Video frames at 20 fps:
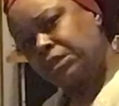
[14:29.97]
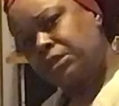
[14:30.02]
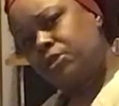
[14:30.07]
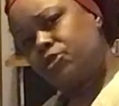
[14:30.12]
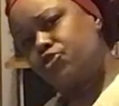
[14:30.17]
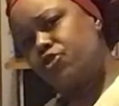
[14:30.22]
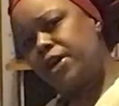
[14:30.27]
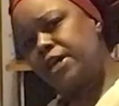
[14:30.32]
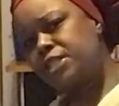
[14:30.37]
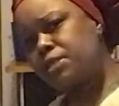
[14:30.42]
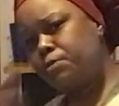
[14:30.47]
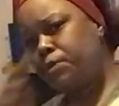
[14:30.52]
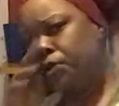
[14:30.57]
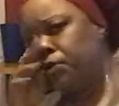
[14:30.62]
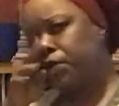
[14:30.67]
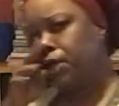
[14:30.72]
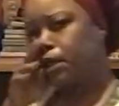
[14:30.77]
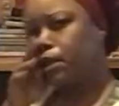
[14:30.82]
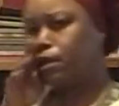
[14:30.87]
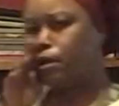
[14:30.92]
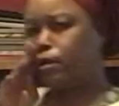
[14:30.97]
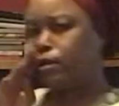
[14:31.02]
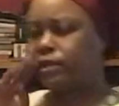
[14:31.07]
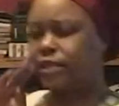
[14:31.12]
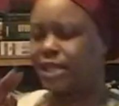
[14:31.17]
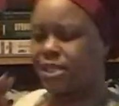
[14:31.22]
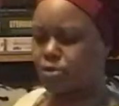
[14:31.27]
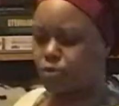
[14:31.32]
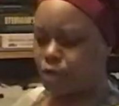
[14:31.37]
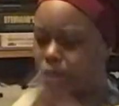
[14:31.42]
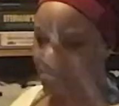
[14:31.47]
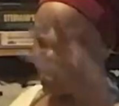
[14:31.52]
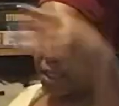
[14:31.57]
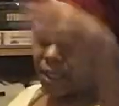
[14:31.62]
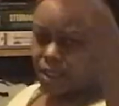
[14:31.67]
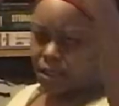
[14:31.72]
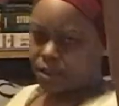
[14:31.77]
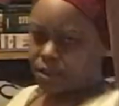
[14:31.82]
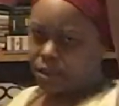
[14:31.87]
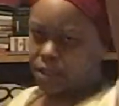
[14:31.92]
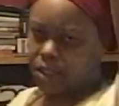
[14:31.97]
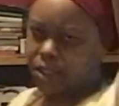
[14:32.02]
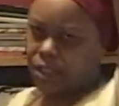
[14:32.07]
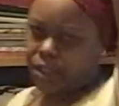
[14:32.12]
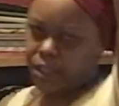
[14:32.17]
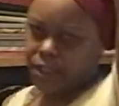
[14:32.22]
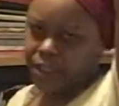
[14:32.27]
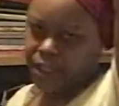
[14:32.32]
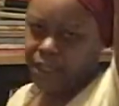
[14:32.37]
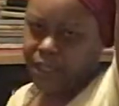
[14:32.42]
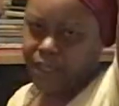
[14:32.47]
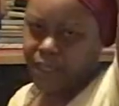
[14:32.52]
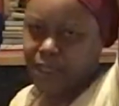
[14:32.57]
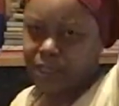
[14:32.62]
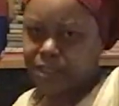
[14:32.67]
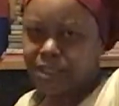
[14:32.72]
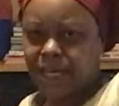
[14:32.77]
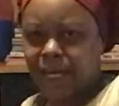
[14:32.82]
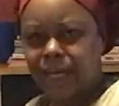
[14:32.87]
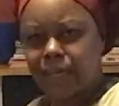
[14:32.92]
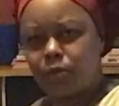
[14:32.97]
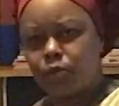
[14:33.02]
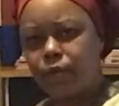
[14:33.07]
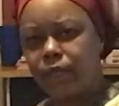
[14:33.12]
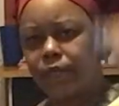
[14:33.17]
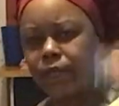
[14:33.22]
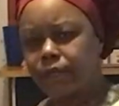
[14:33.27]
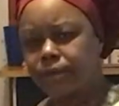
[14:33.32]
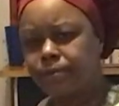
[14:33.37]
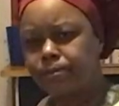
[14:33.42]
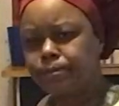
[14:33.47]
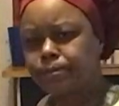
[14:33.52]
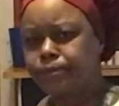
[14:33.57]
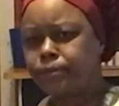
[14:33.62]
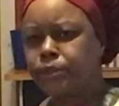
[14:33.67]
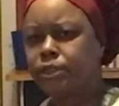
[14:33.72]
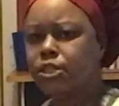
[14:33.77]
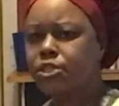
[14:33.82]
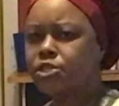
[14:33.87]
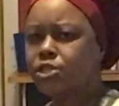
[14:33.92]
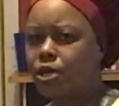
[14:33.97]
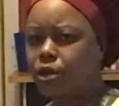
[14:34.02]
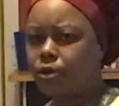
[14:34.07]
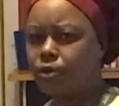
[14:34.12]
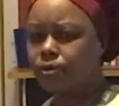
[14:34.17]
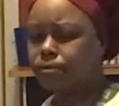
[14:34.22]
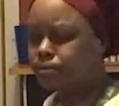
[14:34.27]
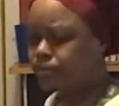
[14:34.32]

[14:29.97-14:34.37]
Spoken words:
transmute it. That's what I'm saying. Get it and take it with it. So,